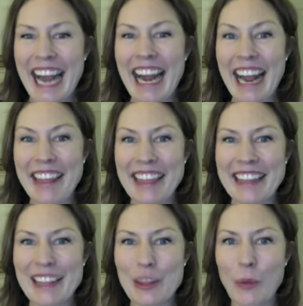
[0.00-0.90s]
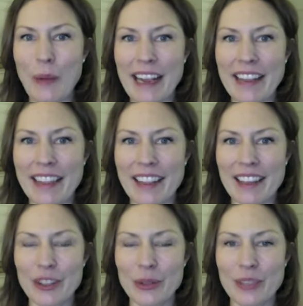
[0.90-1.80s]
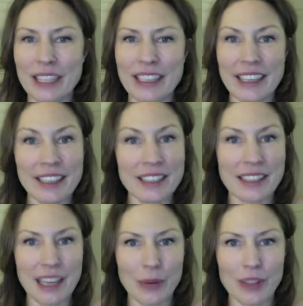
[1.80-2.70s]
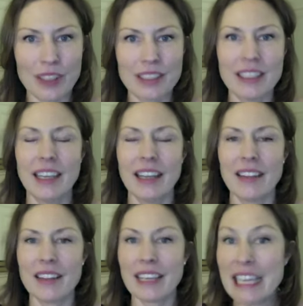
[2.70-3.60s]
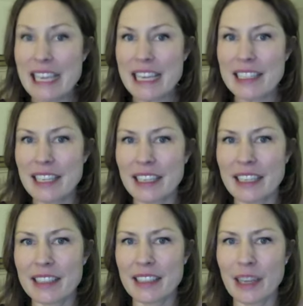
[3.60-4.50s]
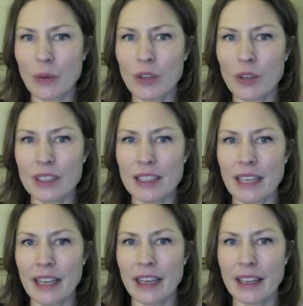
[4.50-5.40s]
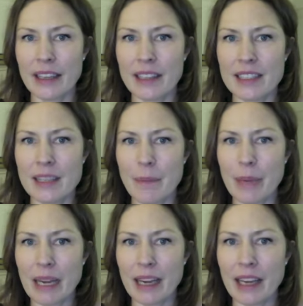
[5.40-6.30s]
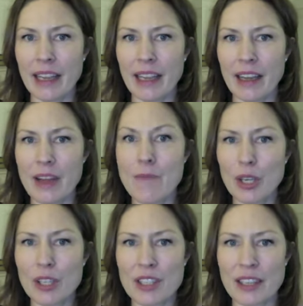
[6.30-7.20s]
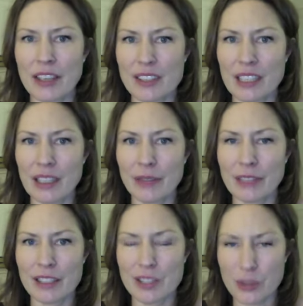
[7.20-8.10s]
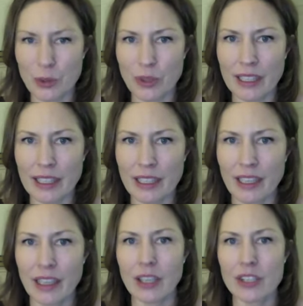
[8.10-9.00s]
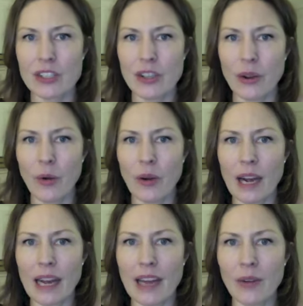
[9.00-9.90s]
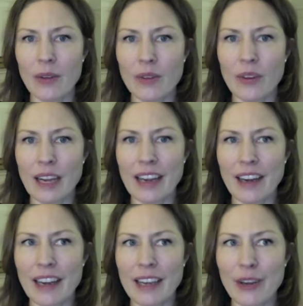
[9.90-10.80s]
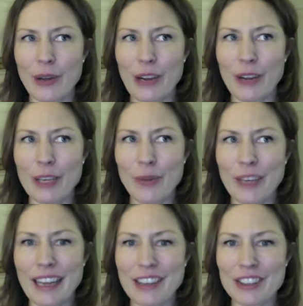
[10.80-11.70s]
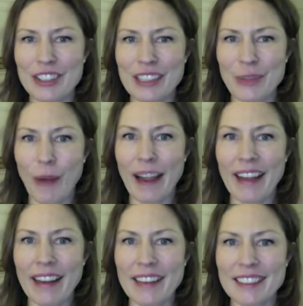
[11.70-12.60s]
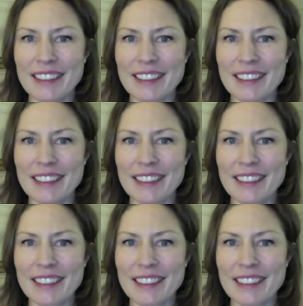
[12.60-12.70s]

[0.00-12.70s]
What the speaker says: I think that the way that you can get into that world, the key to getting into that world is by immersing yourself in story. So I don't know how anyone could actually write